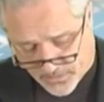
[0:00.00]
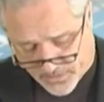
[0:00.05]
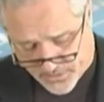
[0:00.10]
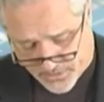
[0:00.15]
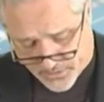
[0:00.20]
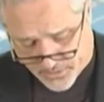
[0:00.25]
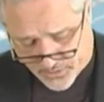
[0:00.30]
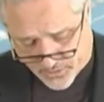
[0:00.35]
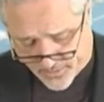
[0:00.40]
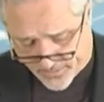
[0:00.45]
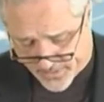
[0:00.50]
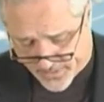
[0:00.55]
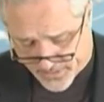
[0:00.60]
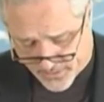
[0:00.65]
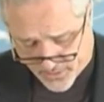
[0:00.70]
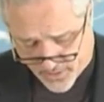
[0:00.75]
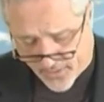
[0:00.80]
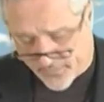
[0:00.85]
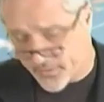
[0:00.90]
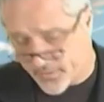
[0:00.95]
is a term
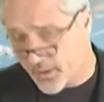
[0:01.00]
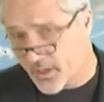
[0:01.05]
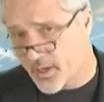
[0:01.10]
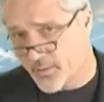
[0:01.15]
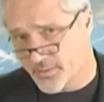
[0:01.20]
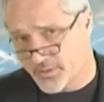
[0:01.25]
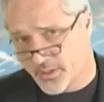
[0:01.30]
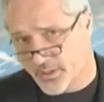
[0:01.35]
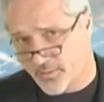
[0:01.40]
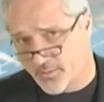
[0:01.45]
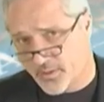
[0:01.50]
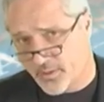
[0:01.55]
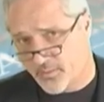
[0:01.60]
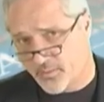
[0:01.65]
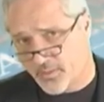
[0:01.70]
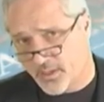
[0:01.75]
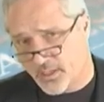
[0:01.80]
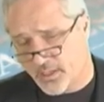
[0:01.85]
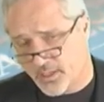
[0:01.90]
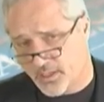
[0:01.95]
that often comes up
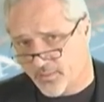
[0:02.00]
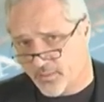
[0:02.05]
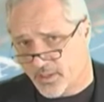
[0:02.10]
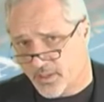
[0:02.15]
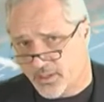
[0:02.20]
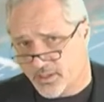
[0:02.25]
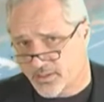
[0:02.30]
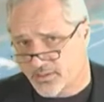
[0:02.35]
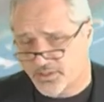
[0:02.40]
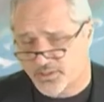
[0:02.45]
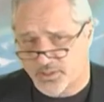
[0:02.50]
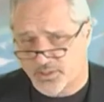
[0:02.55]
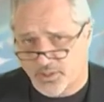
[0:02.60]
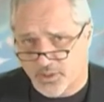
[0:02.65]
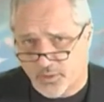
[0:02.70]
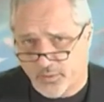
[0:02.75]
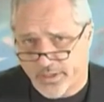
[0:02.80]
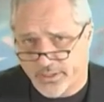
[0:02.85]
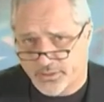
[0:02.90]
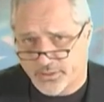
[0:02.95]
in media because it's a
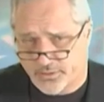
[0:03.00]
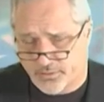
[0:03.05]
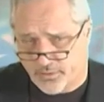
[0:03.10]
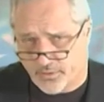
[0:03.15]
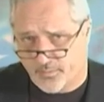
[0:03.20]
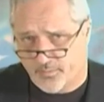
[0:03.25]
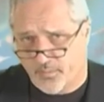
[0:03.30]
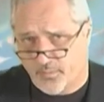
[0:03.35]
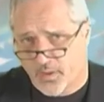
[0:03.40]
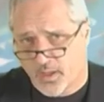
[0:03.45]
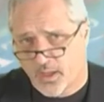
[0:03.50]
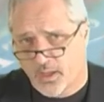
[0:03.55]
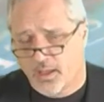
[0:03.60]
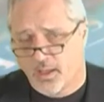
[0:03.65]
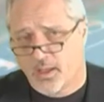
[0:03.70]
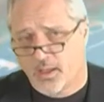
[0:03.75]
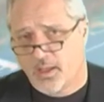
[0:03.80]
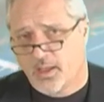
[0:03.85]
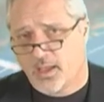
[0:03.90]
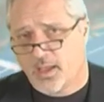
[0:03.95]
U.S. term.
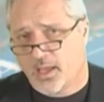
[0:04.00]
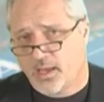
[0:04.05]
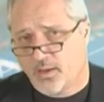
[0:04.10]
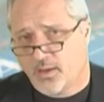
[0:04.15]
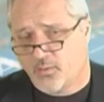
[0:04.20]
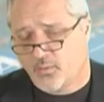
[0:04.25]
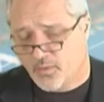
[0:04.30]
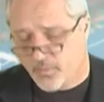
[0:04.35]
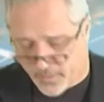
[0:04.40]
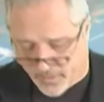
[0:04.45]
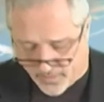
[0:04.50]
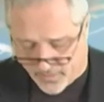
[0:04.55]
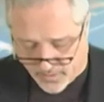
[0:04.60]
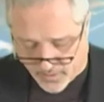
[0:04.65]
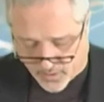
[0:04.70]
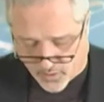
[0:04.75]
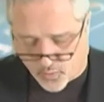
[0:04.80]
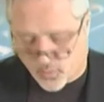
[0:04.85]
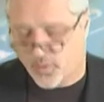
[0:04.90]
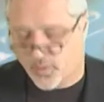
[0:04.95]
And it would be the
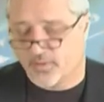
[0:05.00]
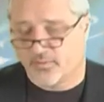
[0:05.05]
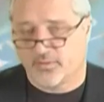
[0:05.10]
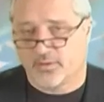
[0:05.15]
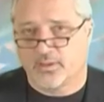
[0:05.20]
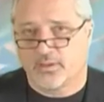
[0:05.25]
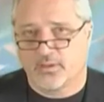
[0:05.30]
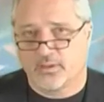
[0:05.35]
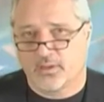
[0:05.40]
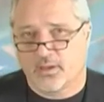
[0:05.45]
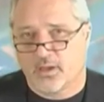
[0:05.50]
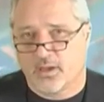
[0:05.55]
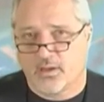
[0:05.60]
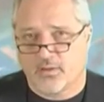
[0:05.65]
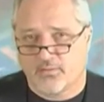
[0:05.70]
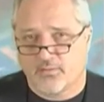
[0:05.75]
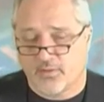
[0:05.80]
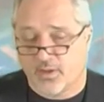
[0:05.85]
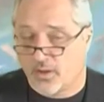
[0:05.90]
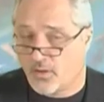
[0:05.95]
equivalent
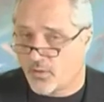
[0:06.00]
of,